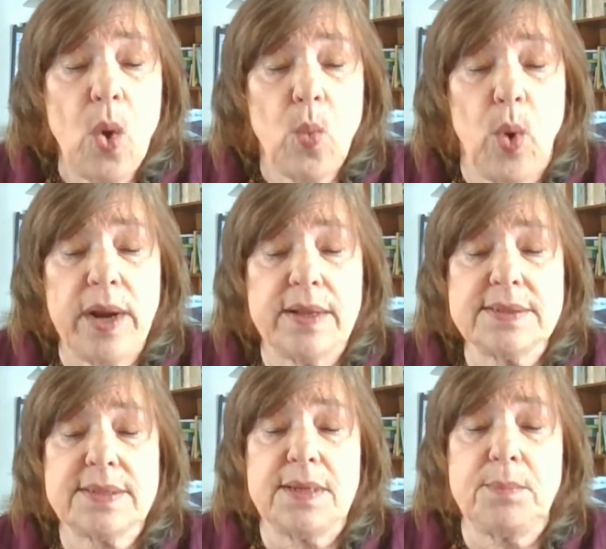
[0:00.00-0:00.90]
What else
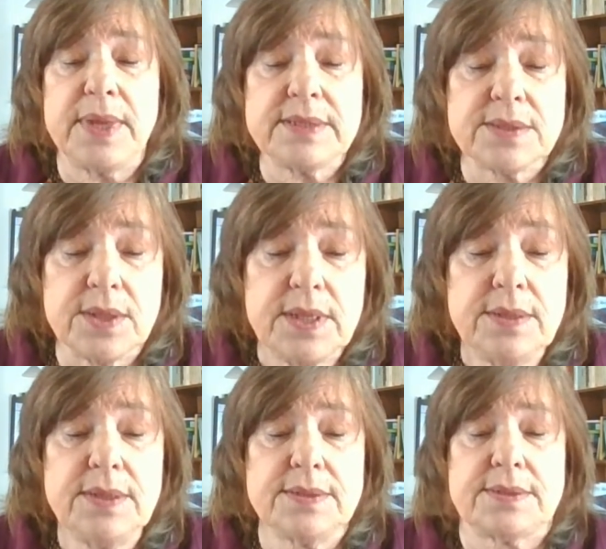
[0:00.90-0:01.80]
can mental
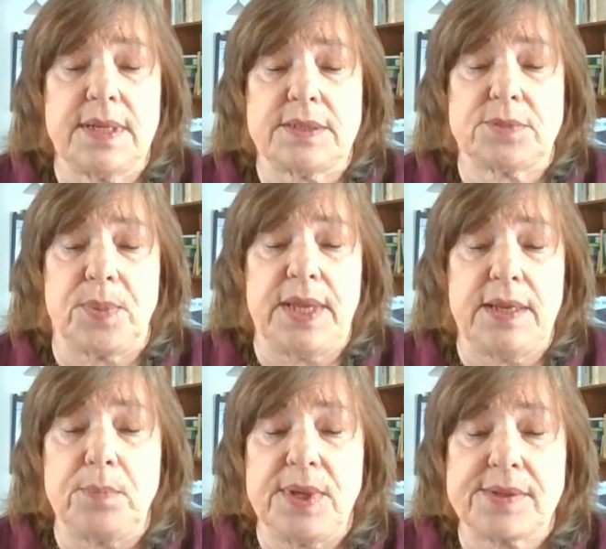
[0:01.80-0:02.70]
illness
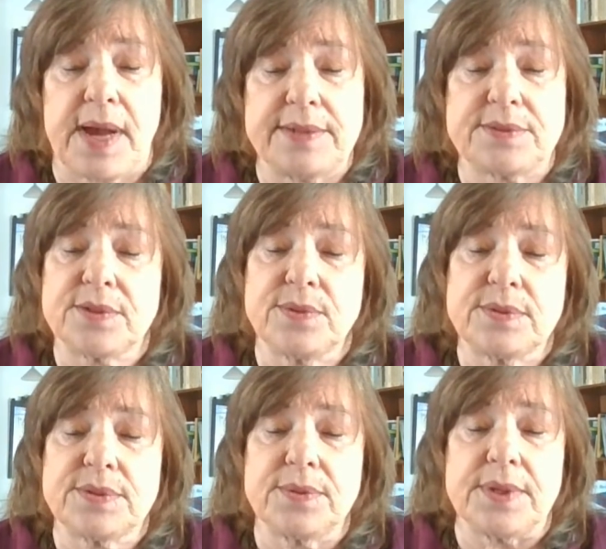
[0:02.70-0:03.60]
explain besides school
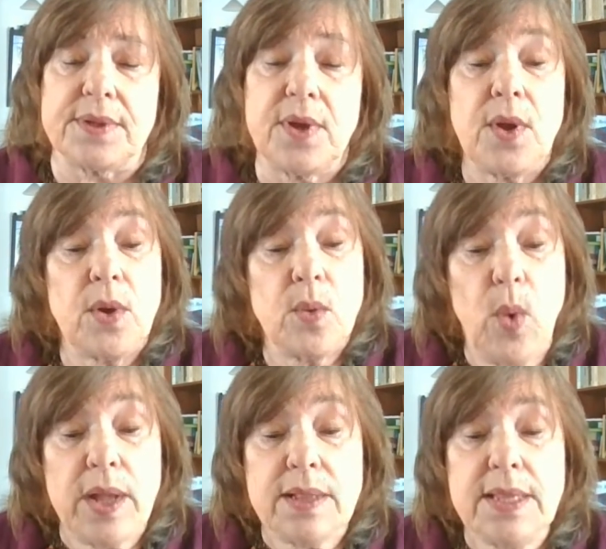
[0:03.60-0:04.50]
shooting?
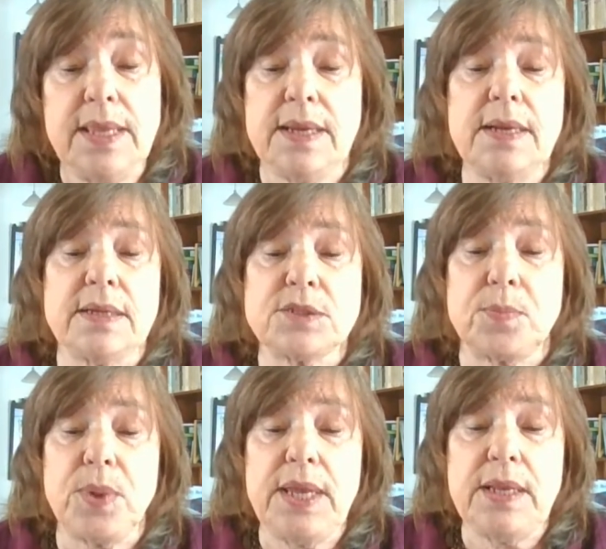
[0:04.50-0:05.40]
Well, it can
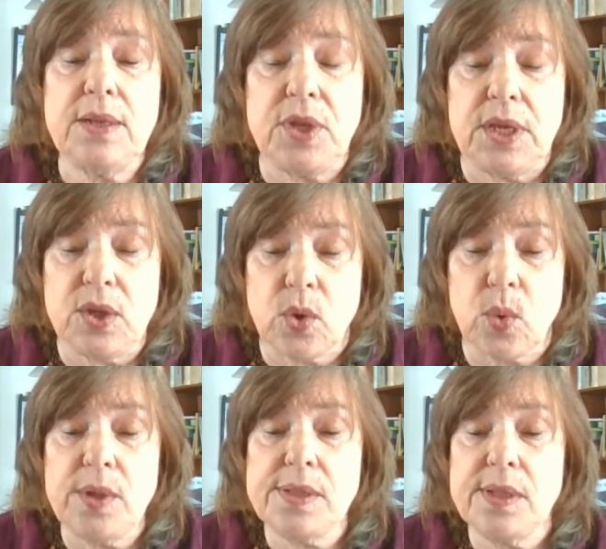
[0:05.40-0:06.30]
explain the
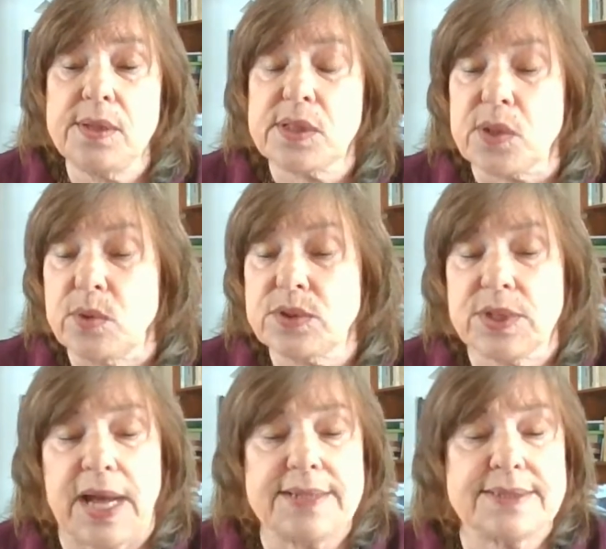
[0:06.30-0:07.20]
increasing
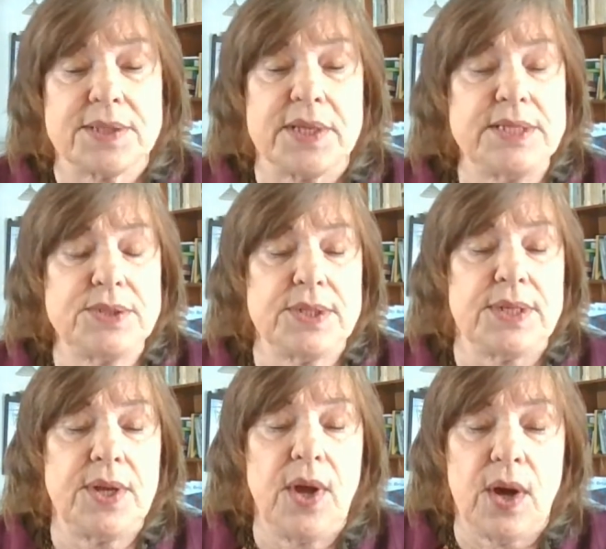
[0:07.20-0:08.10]
social
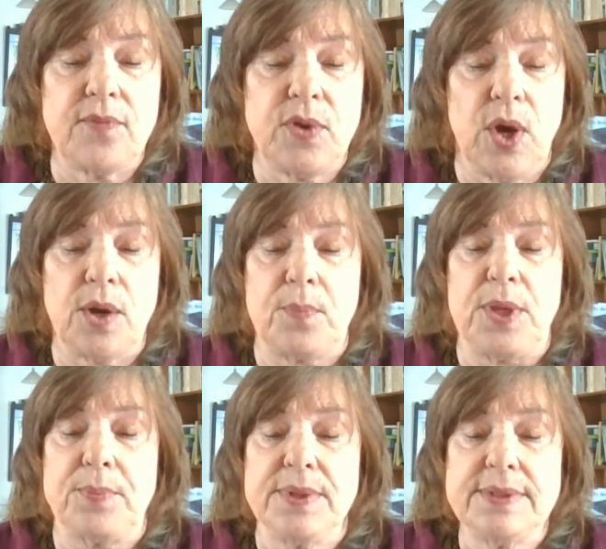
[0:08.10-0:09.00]
isolation of young
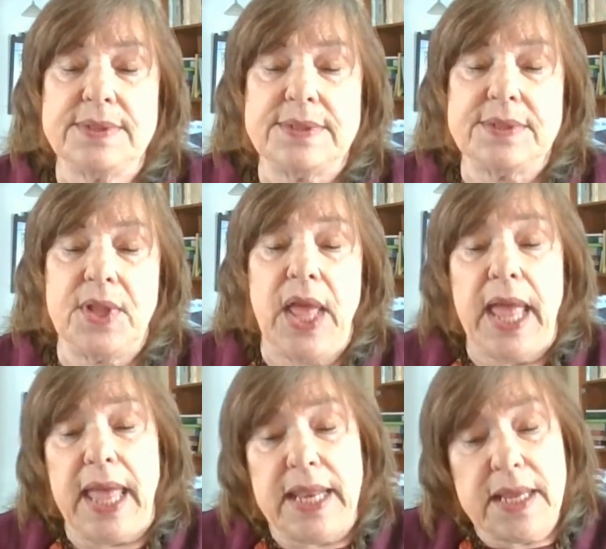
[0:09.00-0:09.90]
people,
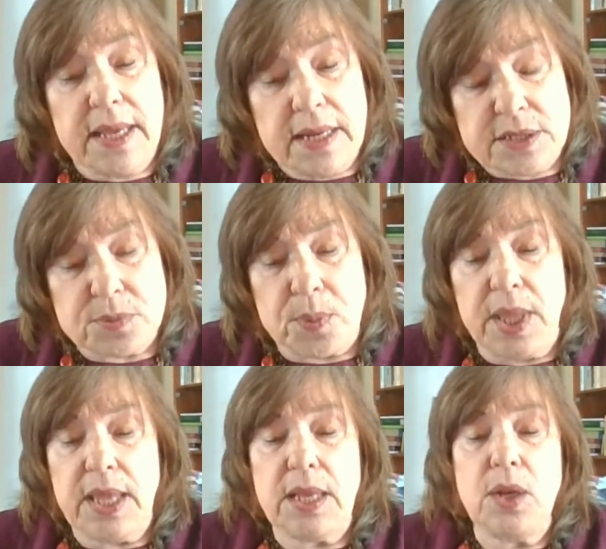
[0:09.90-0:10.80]
and it can
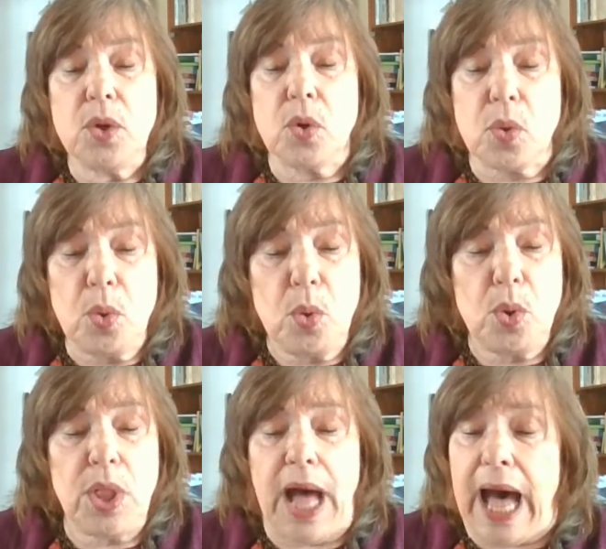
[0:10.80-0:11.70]
explain
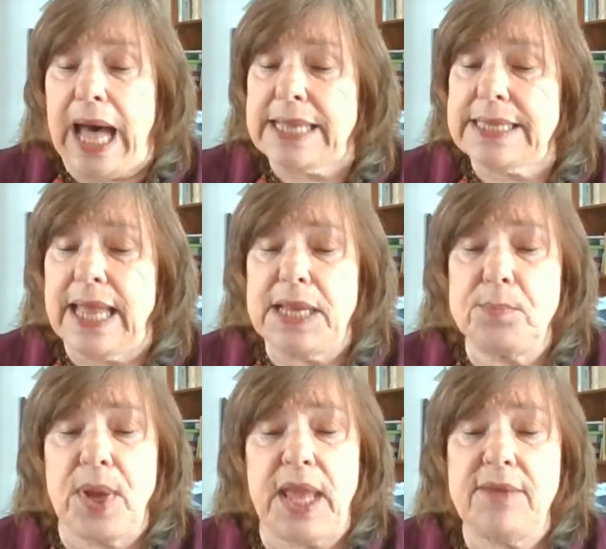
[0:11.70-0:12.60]
cruel online
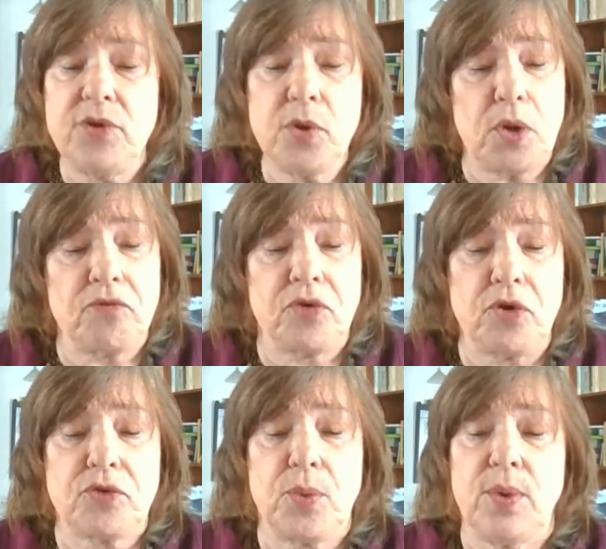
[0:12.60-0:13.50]
behavior and
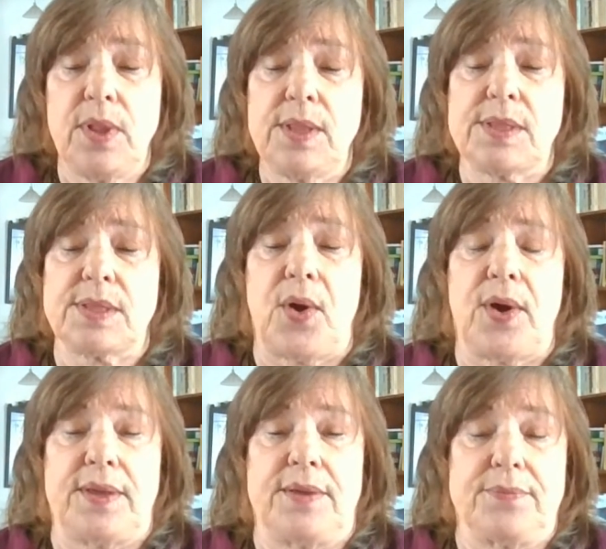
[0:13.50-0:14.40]
virtual
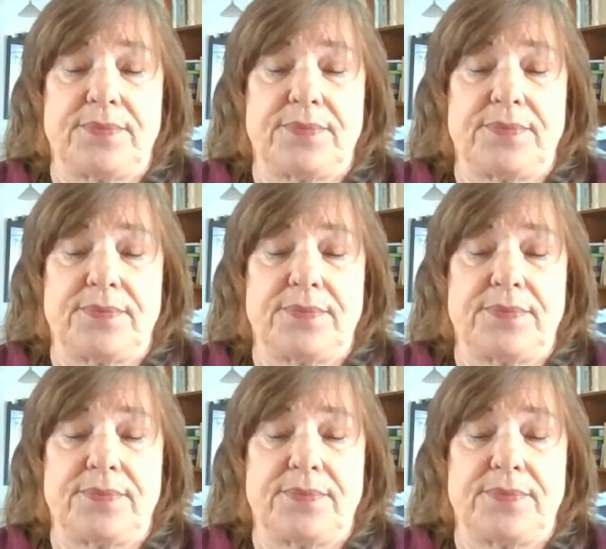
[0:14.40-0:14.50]
stalking.